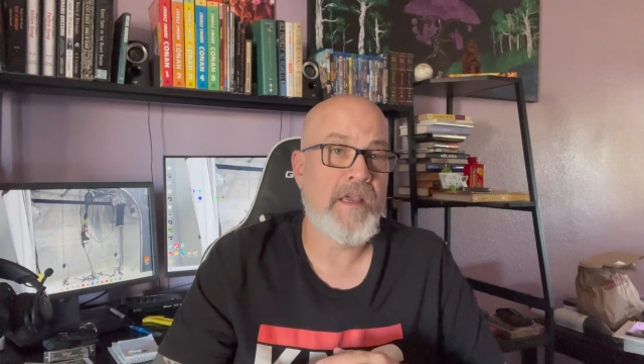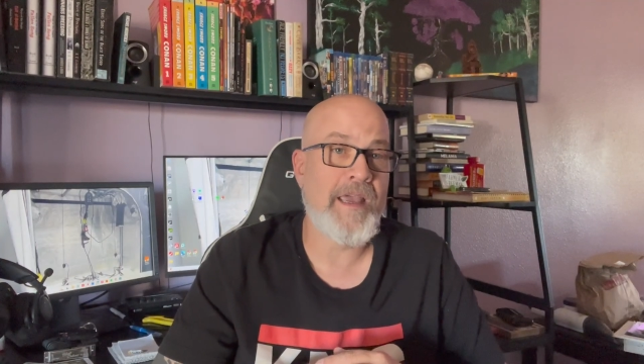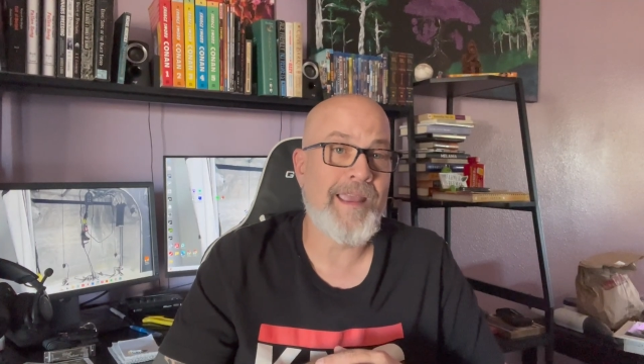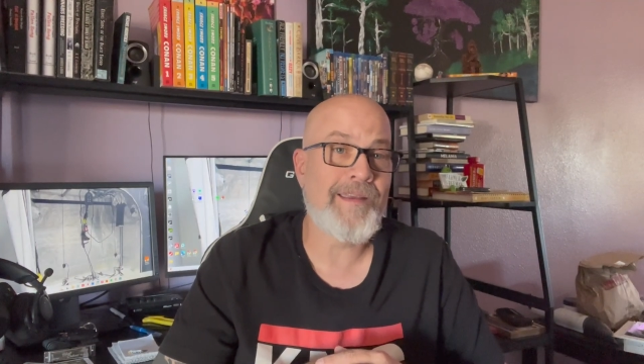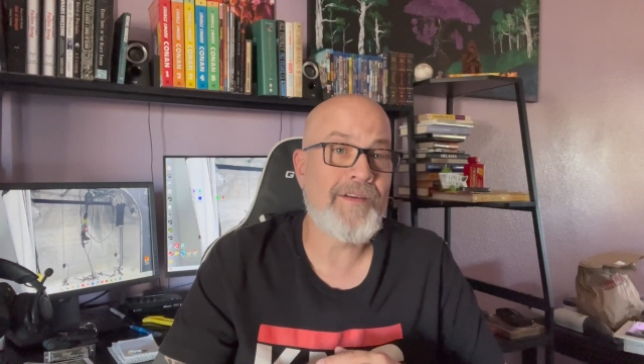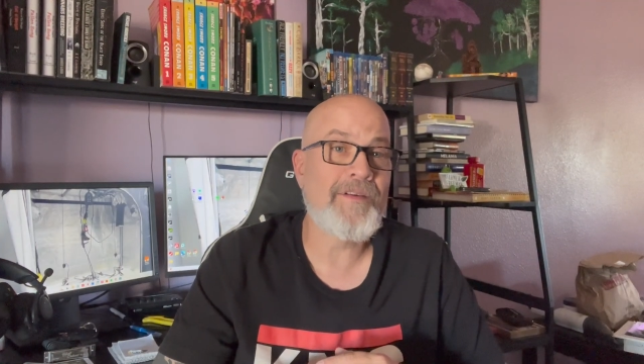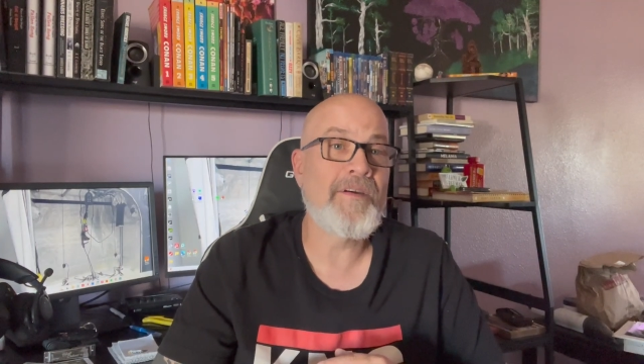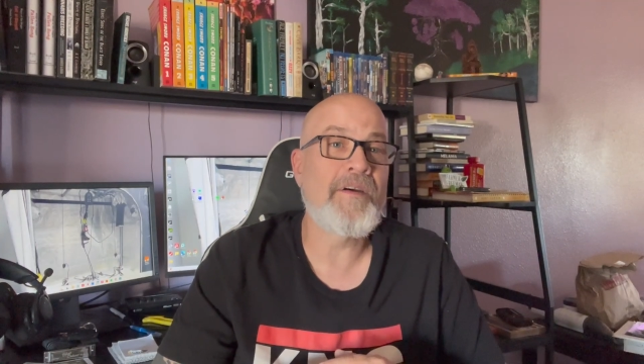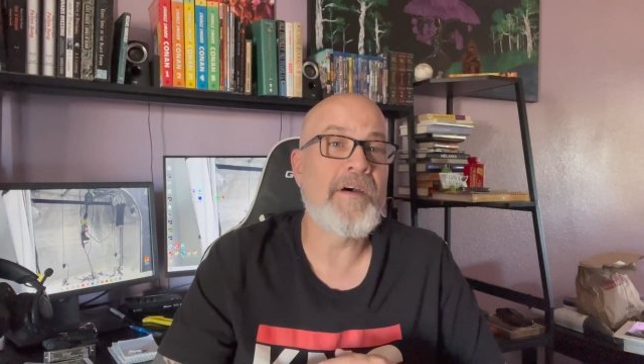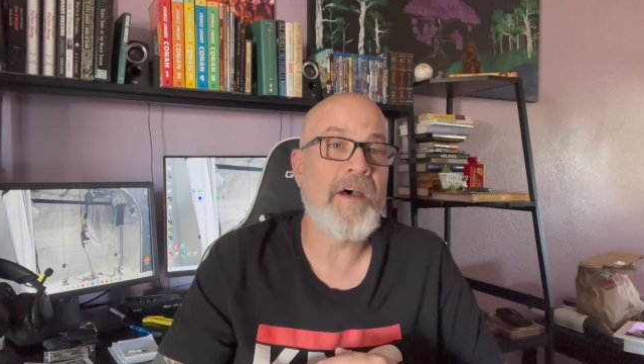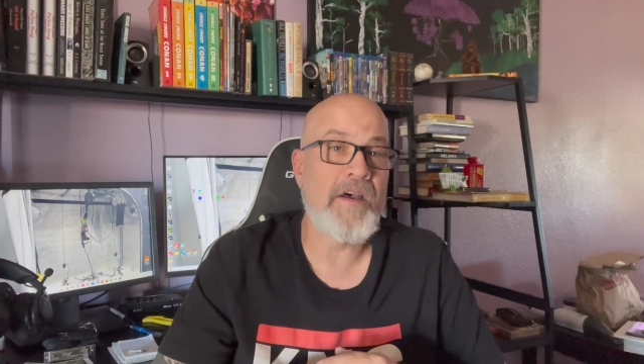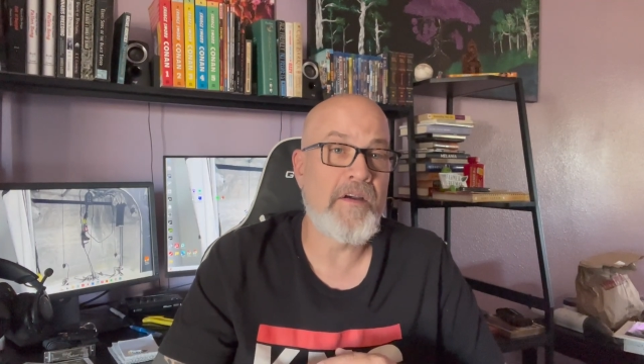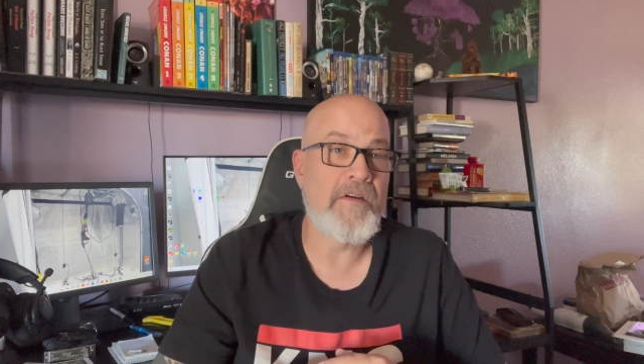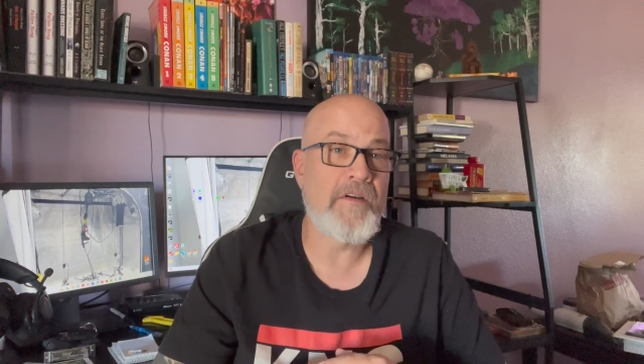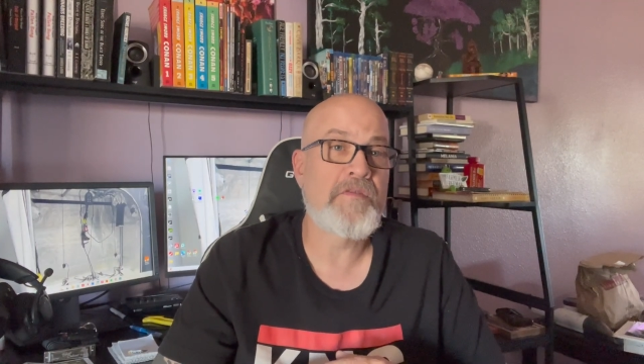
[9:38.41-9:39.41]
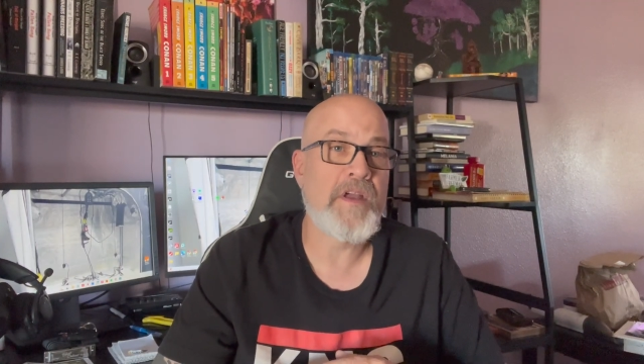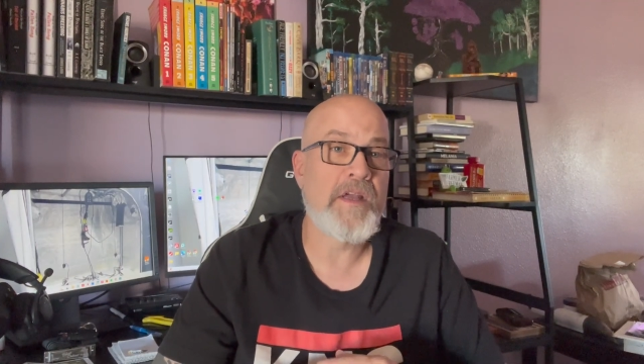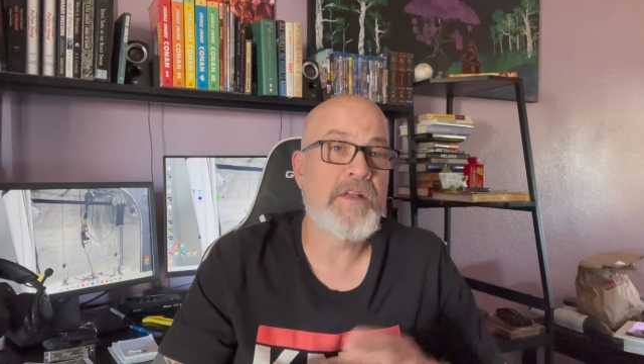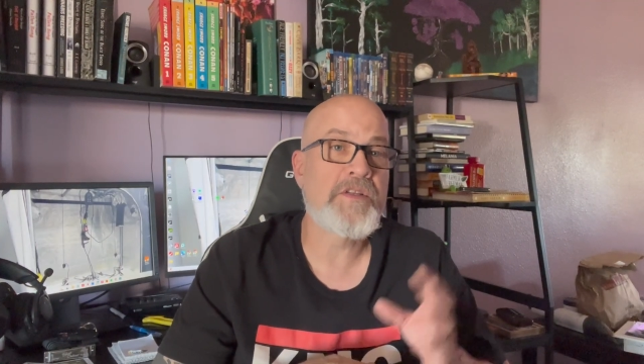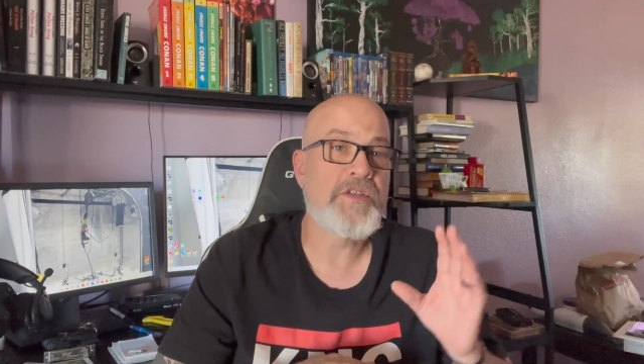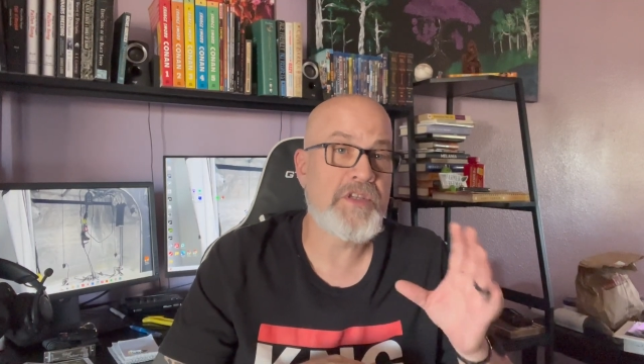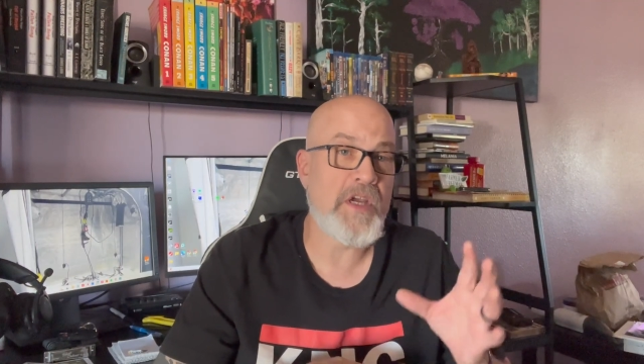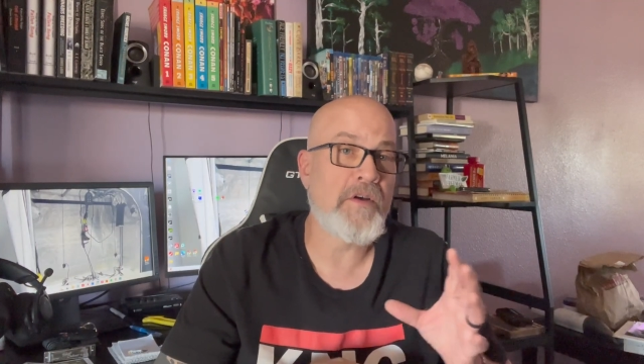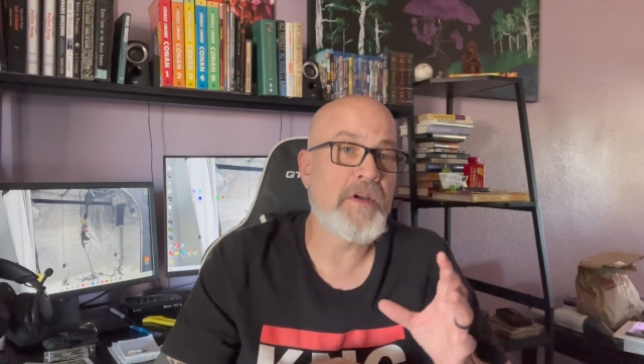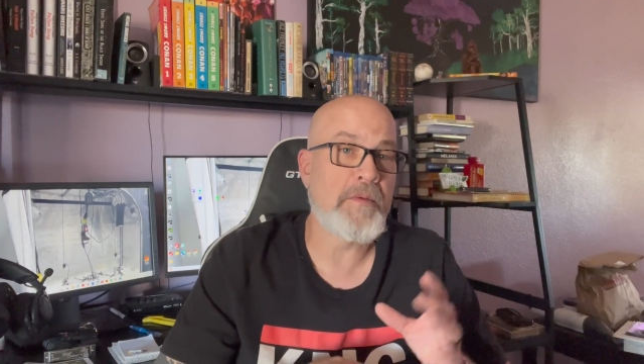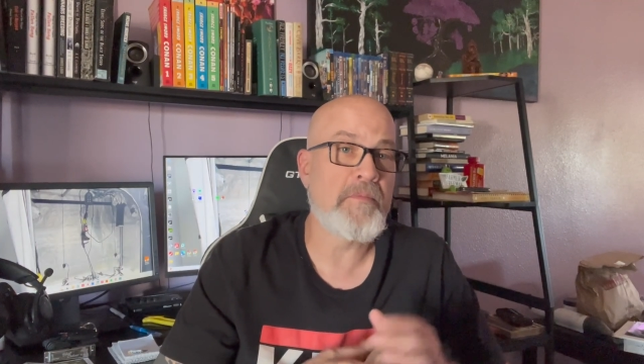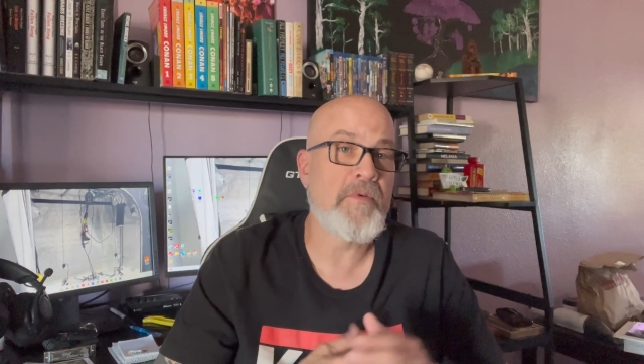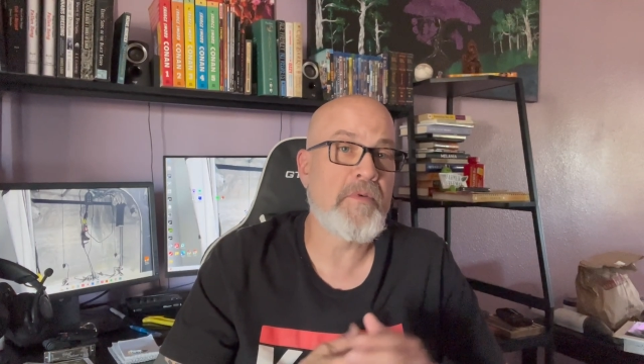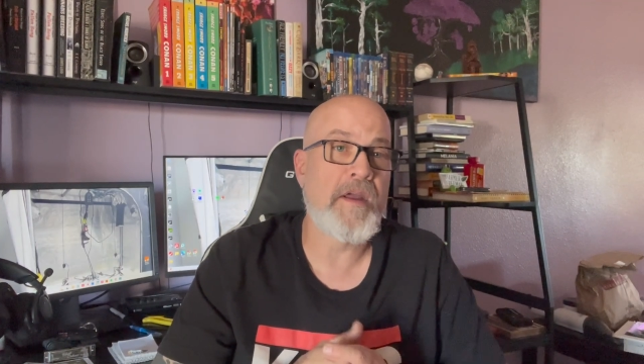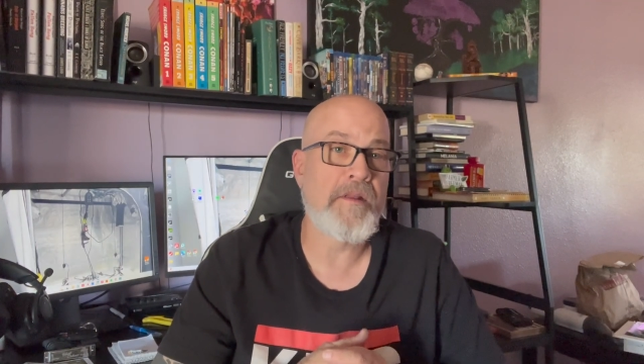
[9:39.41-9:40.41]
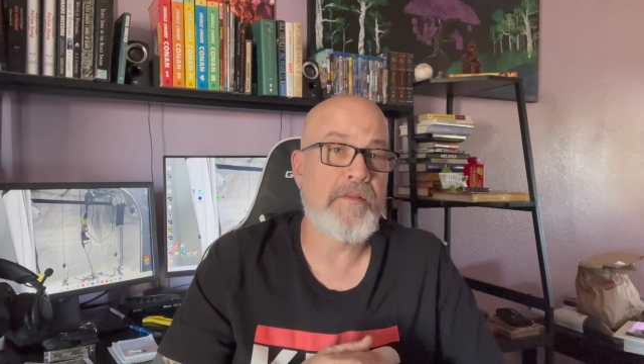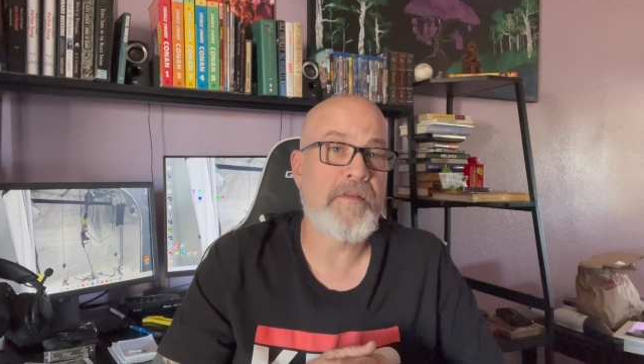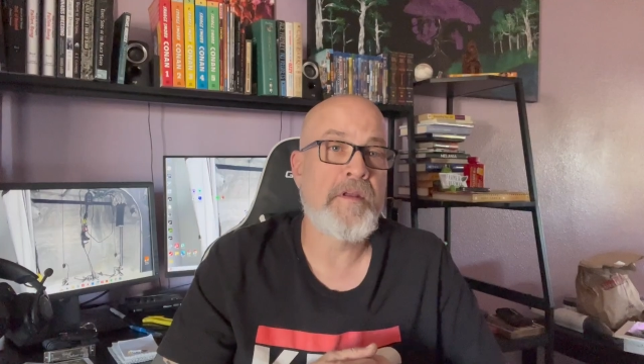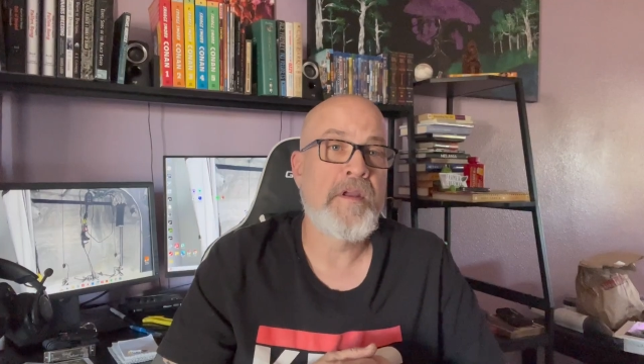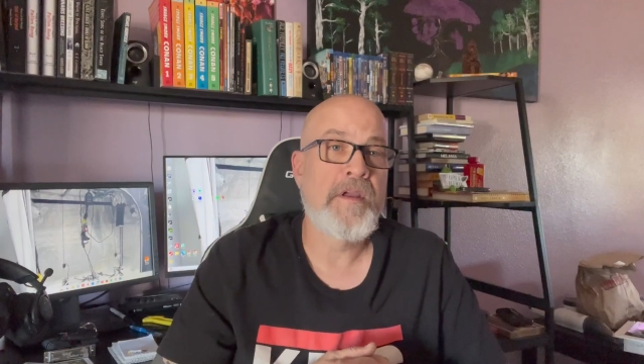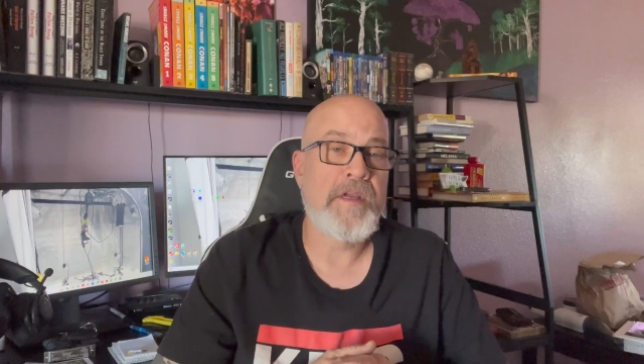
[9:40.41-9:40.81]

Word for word: I love jelly breath.